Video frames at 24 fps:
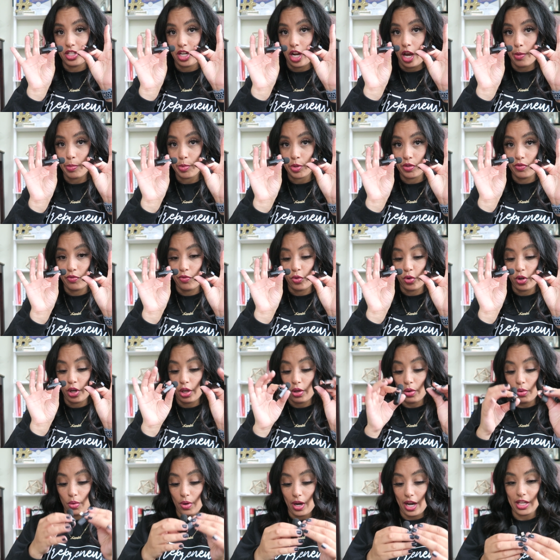an option for
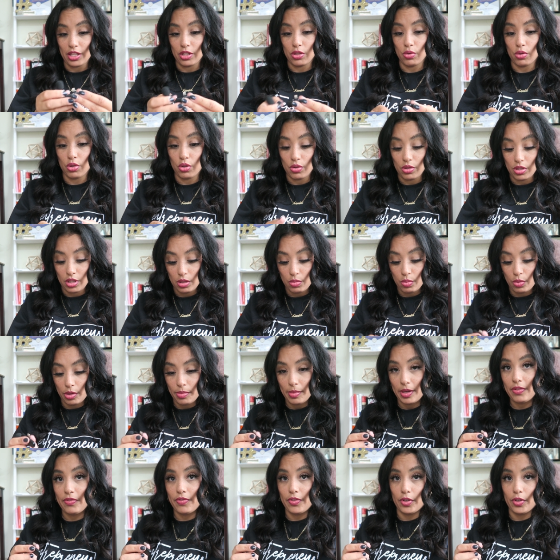you. I do use this with my